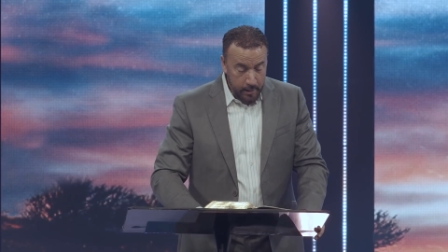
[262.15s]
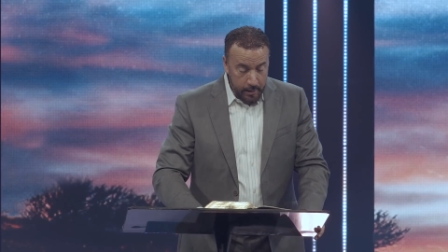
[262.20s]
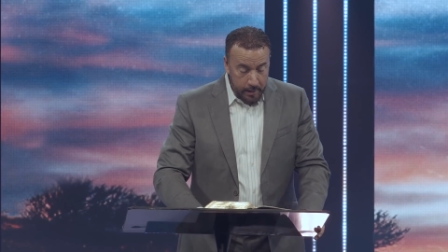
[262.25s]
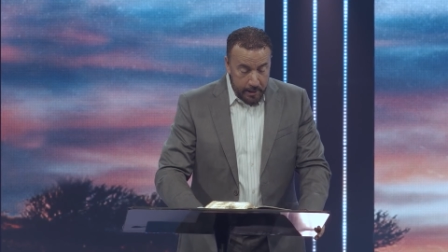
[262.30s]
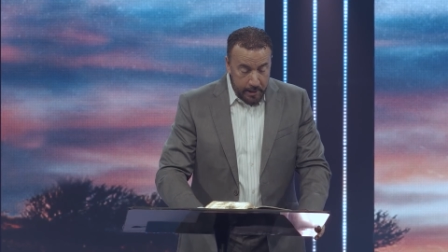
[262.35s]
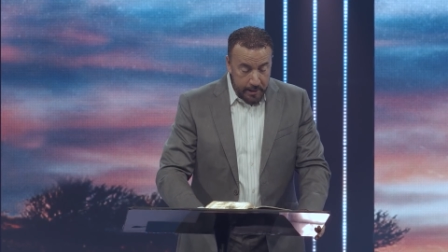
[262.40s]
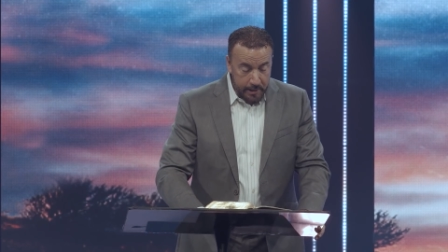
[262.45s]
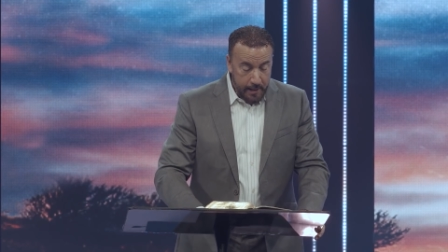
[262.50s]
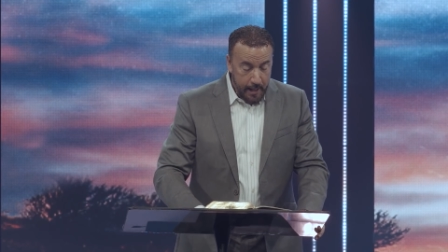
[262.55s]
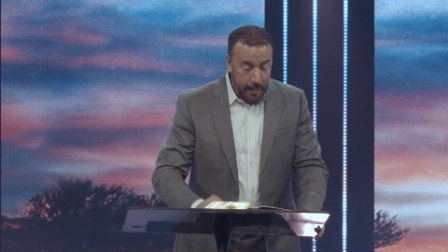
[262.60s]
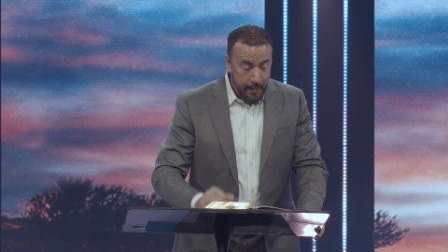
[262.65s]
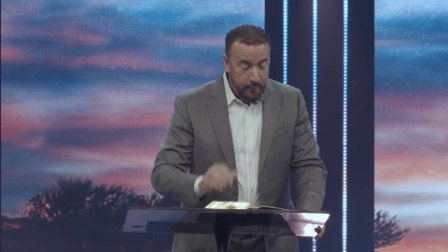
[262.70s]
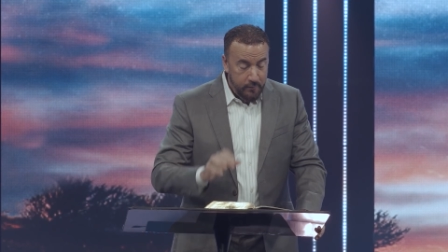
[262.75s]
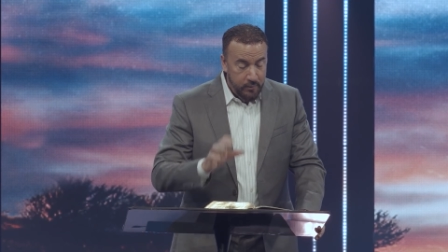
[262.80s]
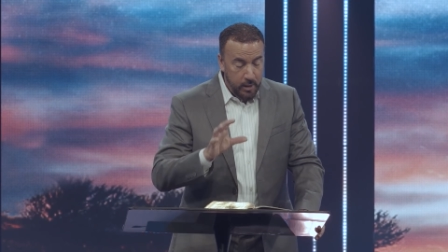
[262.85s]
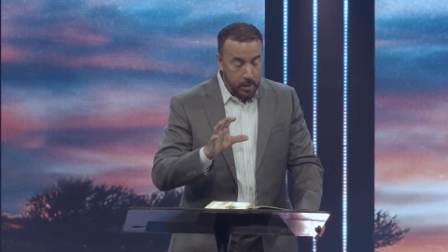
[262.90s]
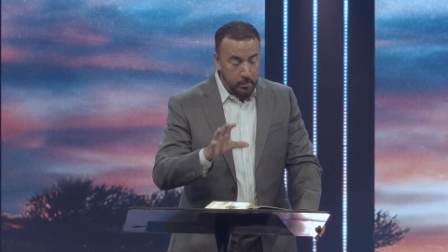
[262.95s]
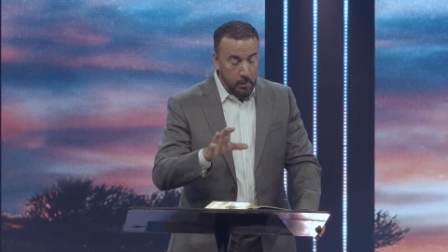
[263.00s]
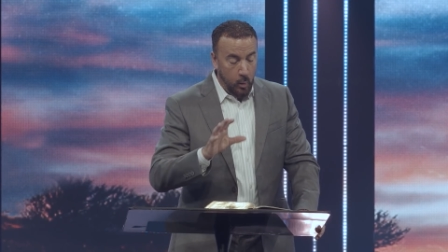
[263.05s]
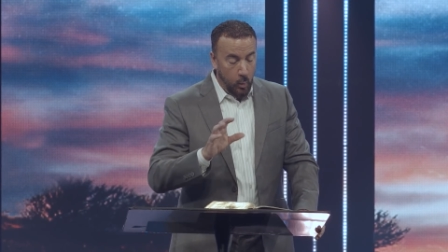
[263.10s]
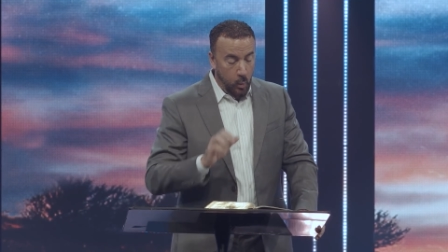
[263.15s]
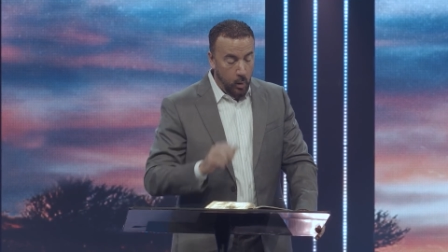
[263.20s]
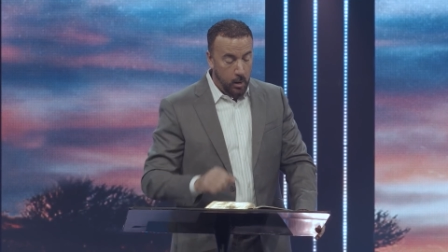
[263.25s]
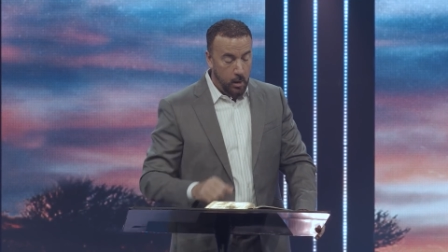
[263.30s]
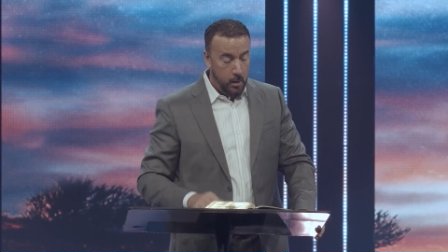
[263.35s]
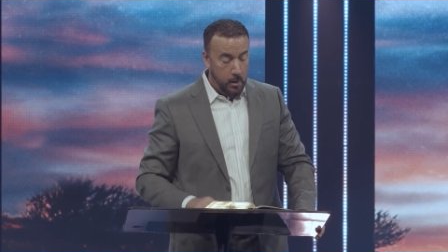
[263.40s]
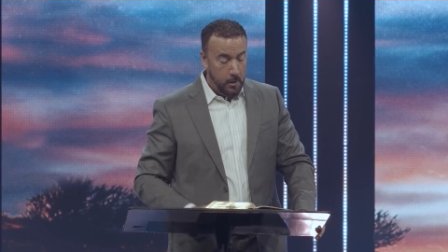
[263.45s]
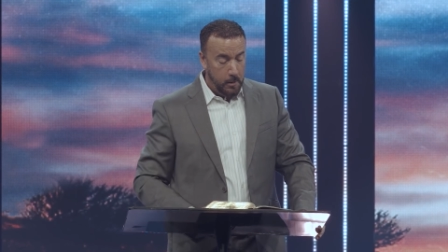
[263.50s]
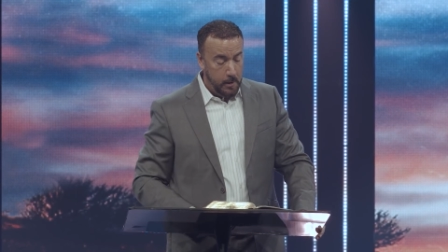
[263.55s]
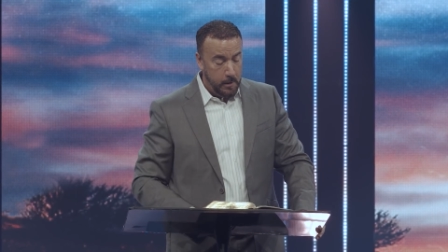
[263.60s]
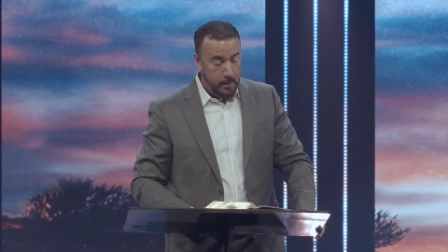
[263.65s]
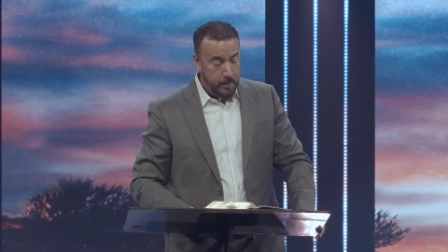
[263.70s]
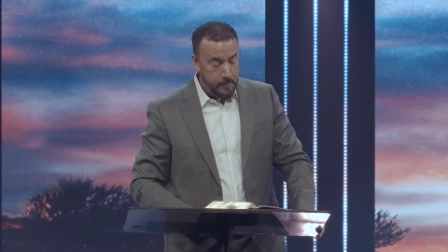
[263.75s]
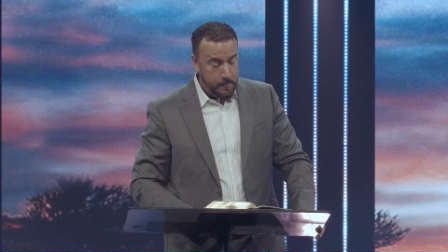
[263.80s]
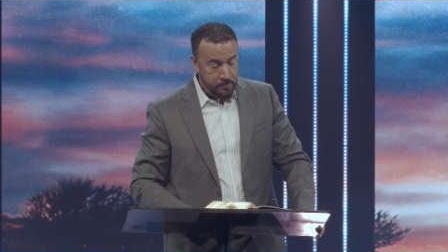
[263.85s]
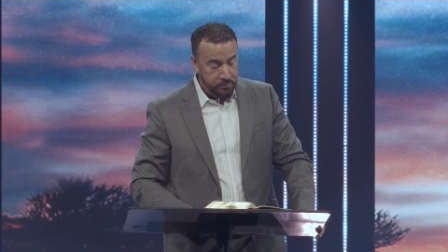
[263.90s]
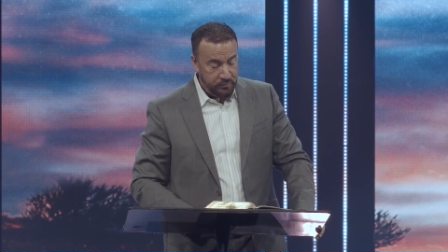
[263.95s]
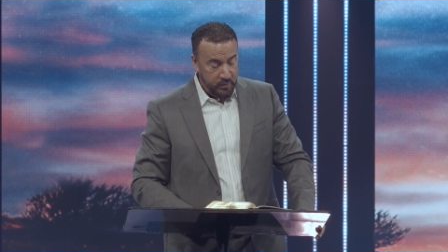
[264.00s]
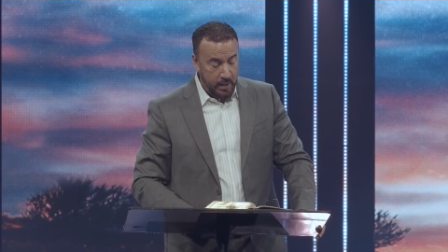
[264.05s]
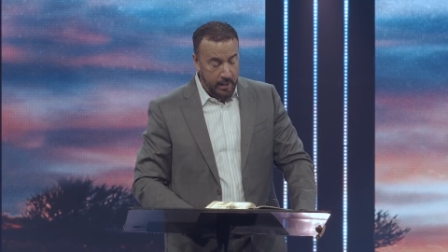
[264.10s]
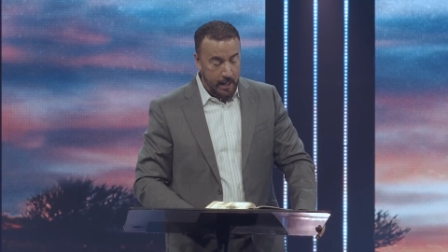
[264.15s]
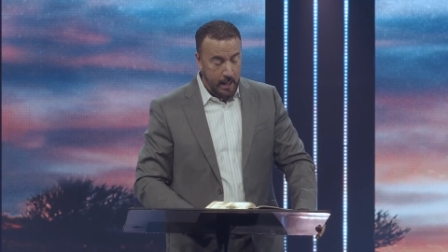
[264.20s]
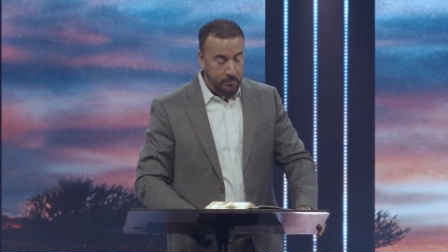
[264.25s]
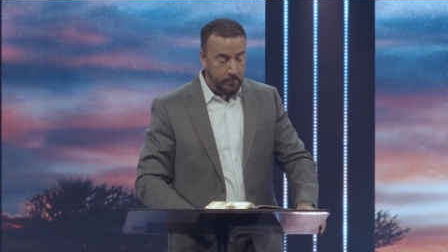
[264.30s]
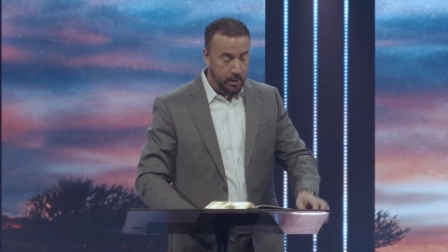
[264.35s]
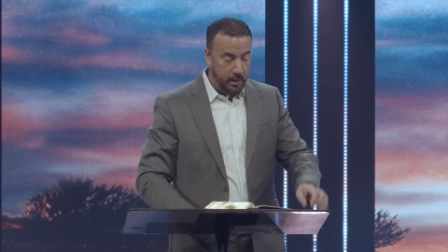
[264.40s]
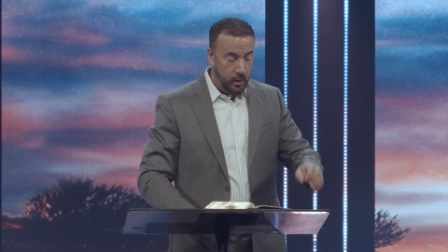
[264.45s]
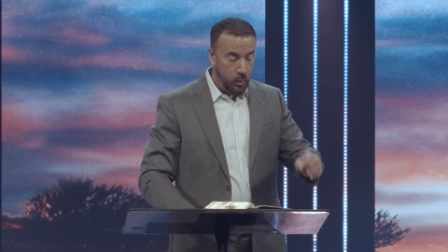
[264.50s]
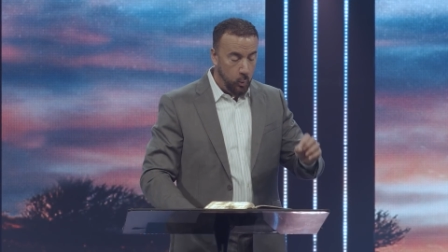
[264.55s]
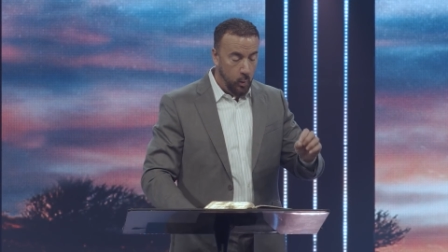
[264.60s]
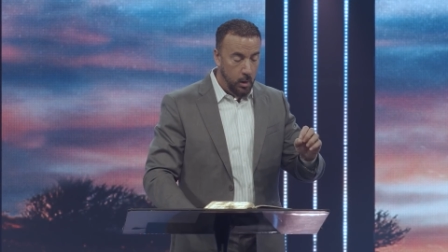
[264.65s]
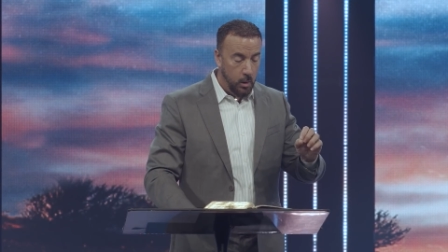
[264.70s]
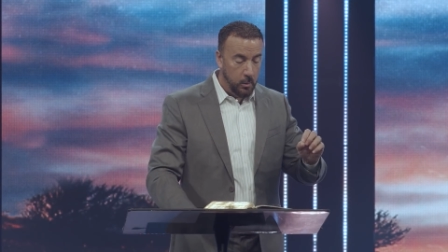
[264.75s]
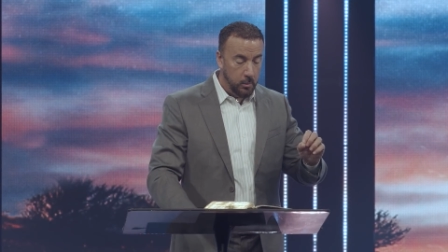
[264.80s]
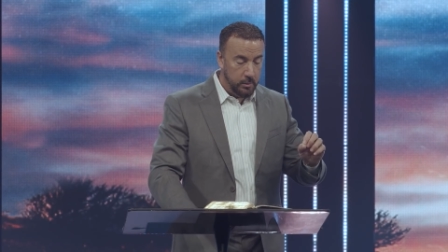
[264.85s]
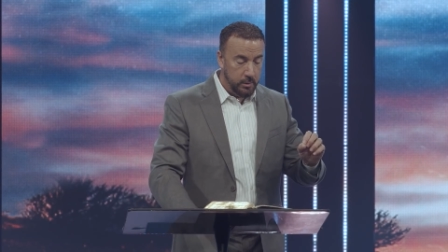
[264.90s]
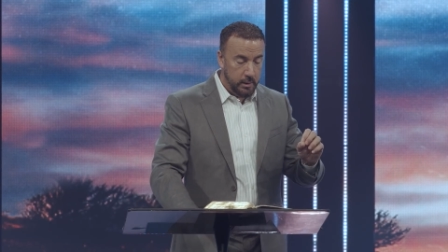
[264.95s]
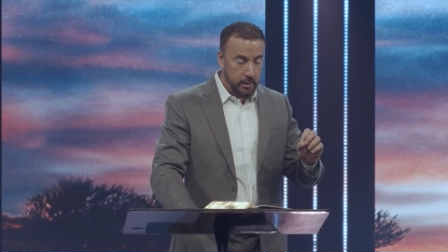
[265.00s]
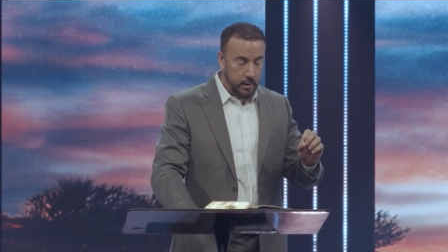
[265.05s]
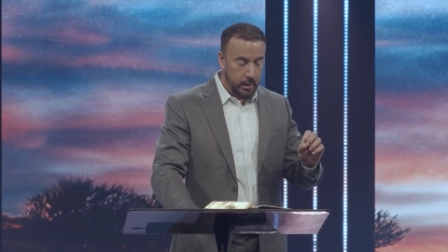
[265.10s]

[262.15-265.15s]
he gave them a word, and I'm going to quote